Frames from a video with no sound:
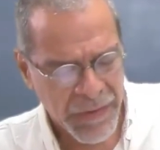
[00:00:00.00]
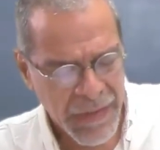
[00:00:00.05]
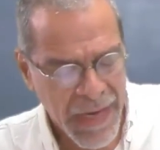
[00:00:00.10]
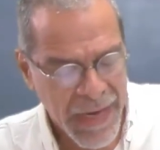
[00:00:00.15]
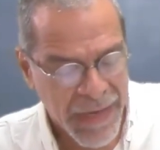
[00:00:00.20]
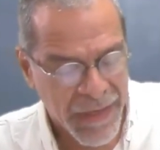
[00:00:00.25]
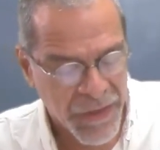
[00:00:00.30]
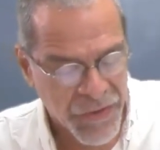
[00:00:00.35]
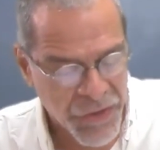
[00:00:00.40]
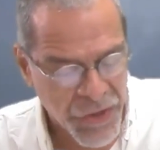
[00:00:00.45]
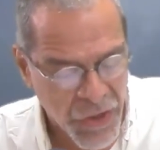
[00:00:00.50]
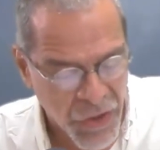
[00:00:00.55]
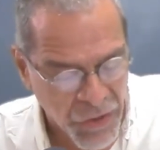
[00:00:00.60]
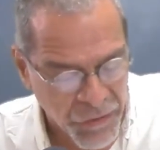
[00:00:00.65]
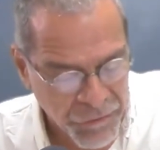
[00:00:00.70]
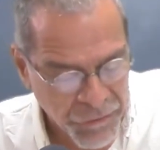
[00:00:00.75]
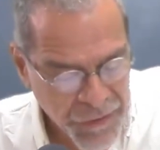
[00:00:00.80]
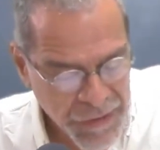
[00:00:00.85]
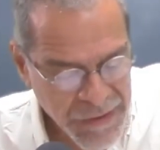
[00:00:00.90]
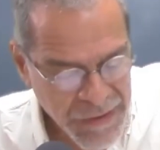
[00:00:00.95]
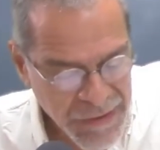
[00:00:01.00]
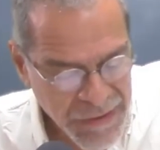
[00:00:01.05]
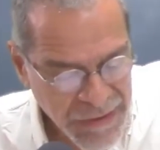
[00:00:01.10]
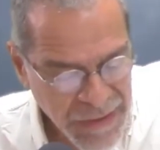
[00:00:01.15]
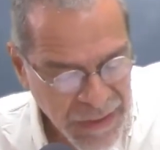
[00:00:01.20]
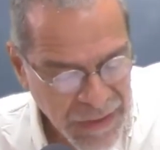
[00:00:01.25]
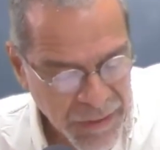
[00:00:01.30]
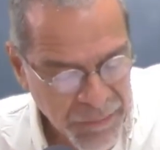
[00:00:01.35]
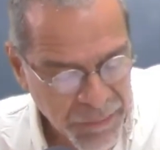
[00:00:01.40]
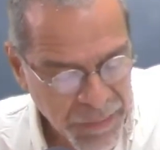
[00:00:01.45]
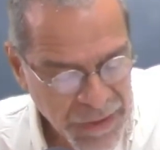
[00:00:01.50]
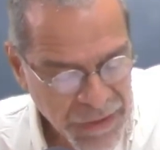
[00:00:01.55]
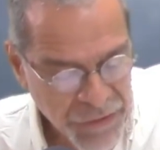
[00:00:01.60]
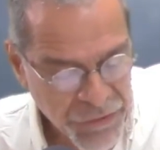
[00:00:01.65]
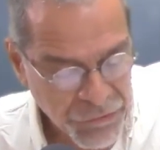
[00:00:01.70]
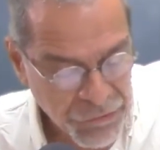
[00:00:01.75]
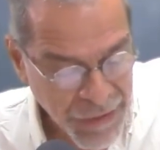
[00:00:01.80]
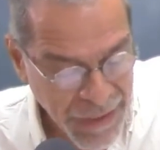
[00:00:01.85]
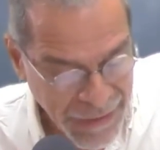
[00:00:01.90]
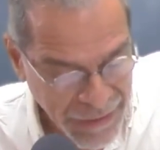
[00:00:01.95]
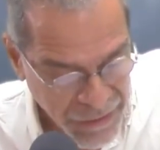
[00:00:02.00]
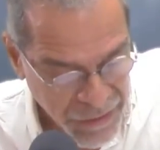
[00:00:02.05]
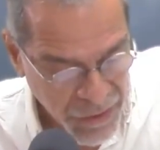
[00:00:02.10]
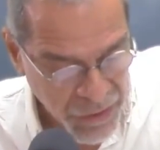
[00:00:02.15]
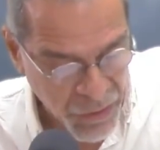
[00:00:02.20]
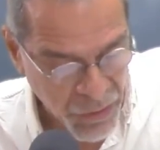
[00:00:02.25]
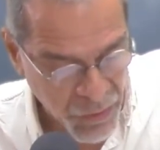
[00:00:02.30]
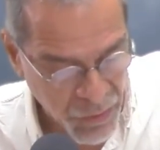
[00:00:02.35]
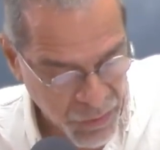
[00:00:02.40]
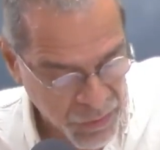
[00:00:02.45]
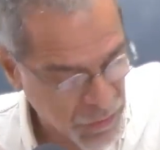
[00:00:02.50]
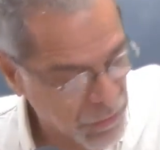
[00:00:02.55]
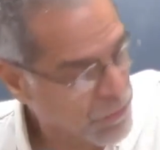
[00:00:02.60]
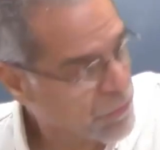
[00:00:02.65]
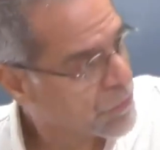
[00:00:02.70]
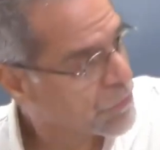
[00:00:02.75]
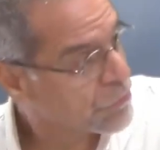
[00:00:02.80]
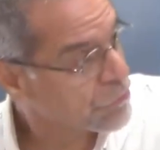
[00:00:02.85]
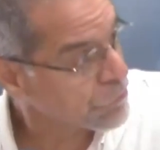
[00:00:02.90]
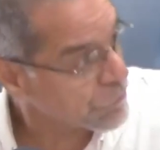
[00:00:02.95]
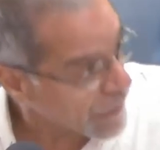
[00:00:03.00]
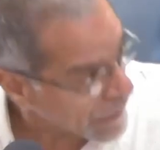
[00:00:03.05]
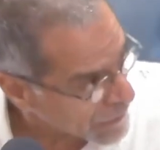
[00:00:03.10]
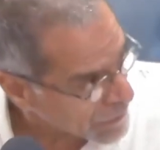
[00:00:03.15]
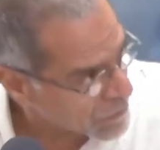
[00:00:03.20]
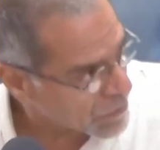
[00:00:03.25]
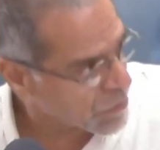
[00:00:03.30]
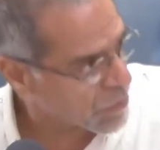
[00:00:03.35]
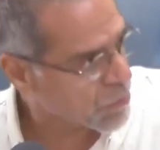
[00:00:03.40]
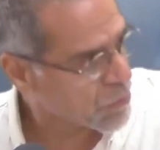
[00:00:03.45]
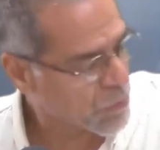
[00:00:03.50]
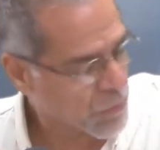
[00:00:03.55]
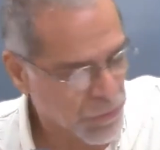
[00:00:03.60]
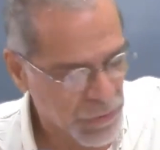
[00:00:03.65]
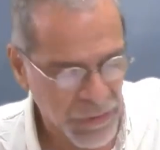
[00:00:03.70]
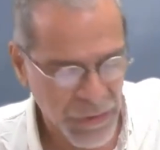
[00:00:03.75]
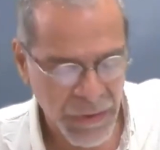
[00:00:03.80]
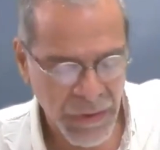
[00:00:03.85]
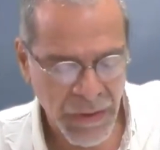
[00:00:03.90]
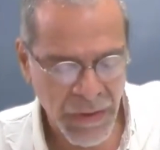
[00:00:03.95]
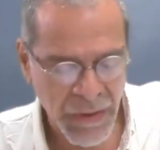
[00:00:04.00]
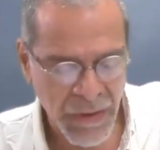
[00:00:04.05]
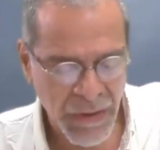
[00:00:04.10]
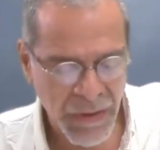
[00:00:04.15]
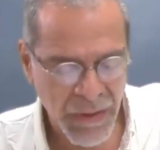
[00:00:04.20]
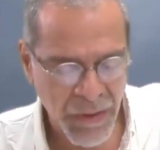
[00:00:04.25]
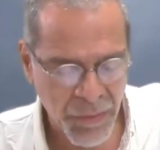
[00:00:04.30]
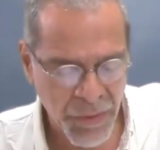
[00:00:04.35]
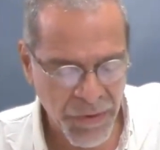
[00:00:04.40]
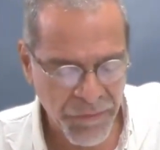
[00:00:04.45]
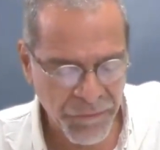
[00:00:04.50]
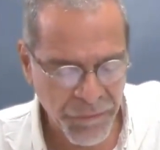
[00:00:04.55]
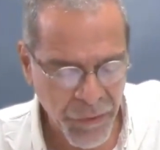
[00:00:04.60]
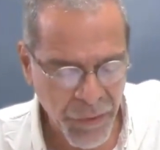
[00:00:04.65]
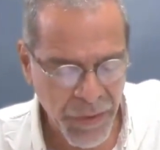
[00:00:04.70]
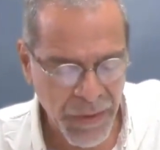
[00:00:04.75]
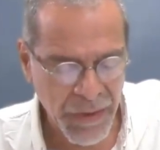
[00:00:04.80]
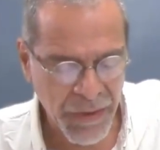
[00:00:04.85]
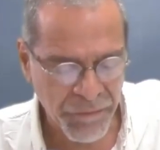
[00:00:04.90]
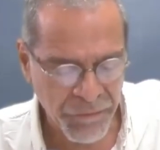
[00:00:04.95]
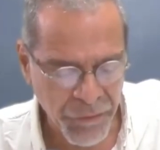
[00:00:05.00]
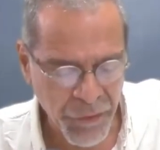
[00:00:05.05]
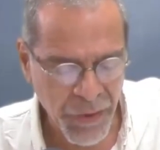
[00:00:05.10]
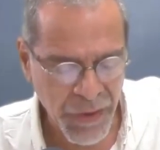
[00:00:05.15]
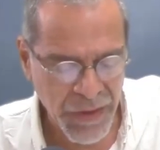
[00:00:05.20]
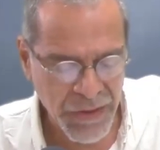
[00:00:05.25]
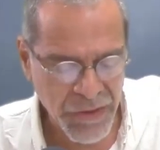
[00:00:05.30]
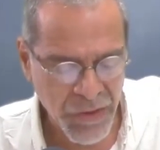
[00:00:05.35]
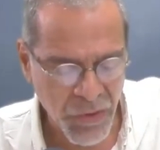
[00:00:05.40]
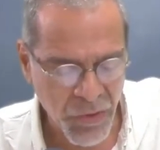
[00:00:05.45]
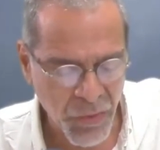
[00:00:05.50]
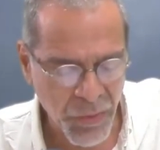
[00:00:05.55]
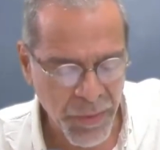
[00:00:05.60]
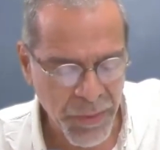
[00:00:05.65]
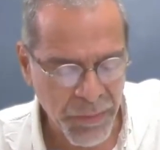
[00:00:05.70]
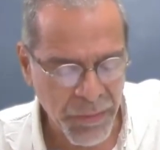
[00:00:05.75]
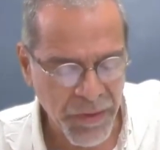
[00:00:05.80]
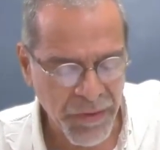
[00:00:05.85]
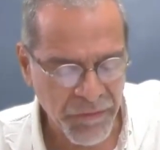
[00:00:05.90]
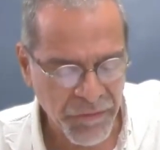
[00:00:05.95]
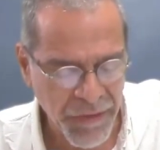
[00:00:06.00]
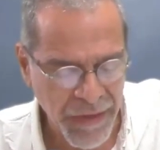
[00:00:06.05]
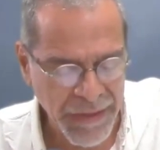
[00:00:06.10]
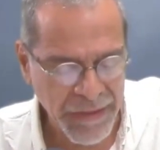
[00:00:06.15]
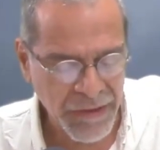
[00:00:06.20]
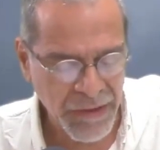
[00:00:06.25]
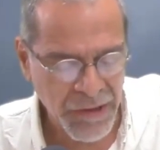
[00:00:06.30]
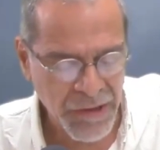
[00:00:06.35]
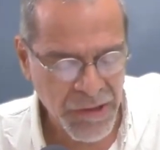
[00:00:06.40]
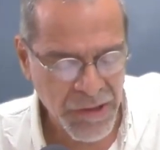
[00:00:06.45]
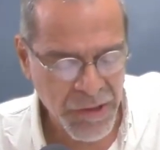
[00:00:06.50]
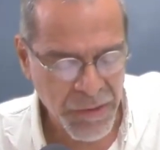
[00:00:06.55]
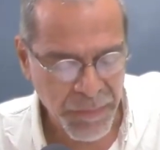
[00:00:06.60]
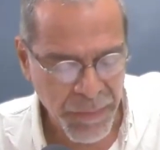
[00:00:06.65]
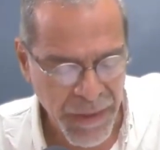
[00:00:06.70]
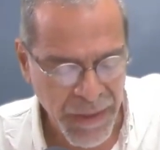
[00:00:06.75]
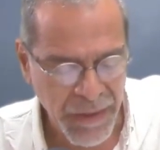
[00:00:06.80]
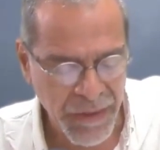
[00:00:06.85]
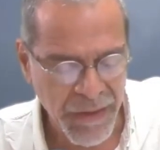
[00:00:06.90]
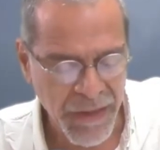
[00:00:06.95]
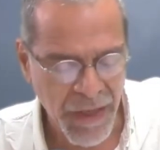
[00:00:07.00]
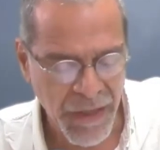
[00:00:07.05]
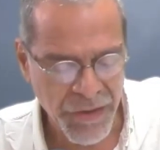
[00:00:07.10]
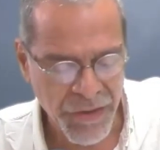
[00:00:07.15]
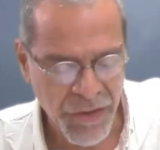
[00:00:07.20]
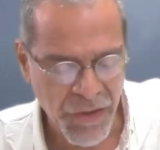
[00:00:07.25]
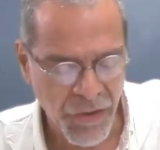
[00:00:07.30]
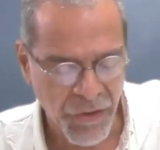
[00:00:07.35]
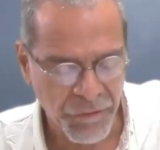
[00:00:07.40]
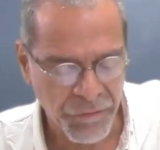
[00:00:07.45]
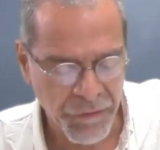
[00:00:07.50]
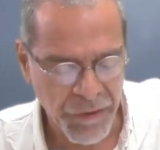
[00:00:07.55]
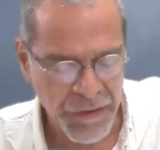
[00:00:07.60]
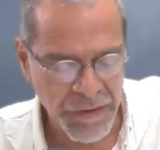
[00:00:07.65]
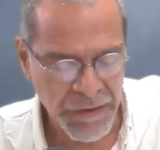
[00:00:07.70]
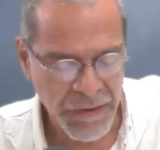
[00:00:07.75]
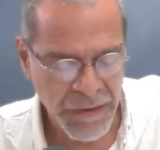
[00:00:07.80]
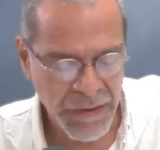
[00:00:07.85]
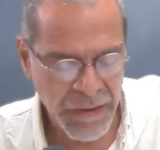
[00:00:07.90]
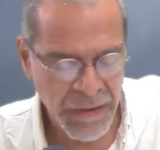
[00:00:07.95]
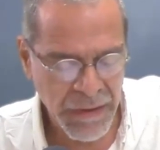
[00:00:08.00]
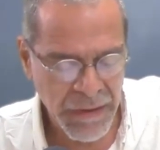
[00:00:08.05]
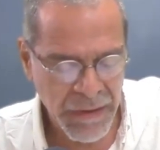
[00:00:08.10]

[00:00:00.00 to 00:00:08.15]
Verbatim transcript: The energy conference is taking place right, right now. now. Right, right now. now. There were a few a few years ago we were invited to speak at the energy conference.